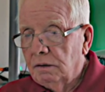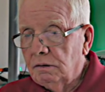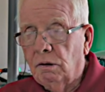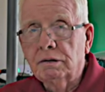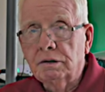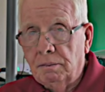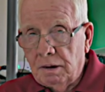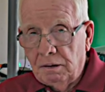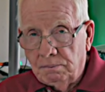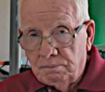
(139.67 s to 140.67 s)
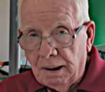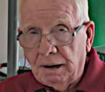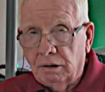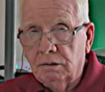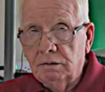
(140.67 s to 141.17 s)
noticeably
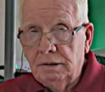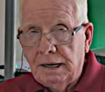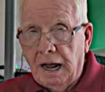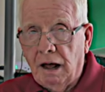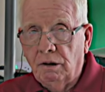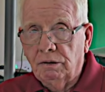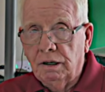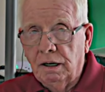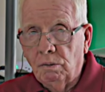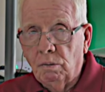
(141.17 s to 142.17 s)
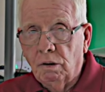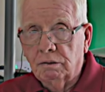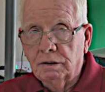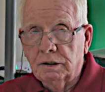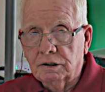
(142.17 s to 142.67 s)
better now than they
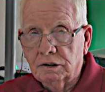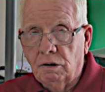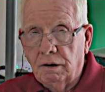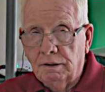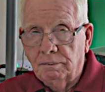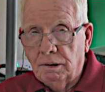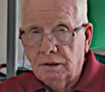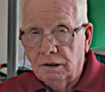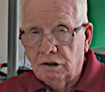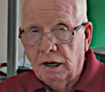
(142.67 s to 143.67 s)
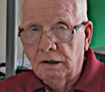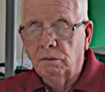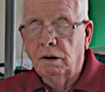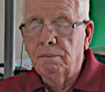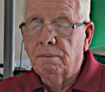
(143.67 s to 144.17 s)
were at the start of the month of
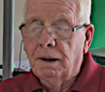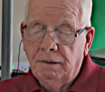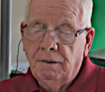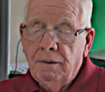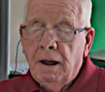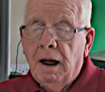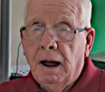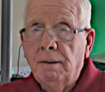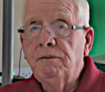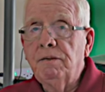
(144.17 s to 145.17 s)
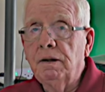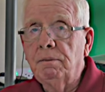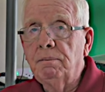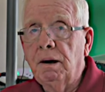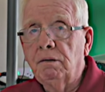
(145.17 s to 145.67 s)
January, but I'm
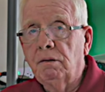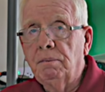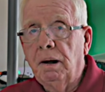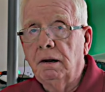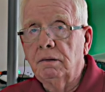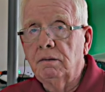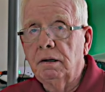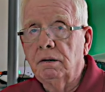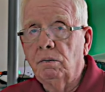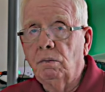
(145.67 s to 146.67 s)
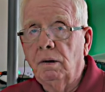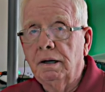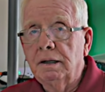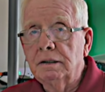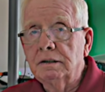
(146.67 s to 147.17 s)
feeling better about
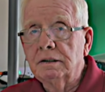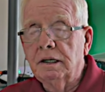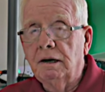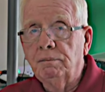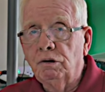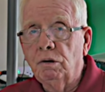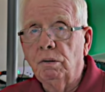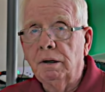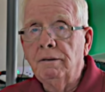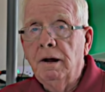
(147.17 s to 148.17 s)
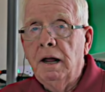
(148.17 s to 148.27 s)
what it is that I'm doing.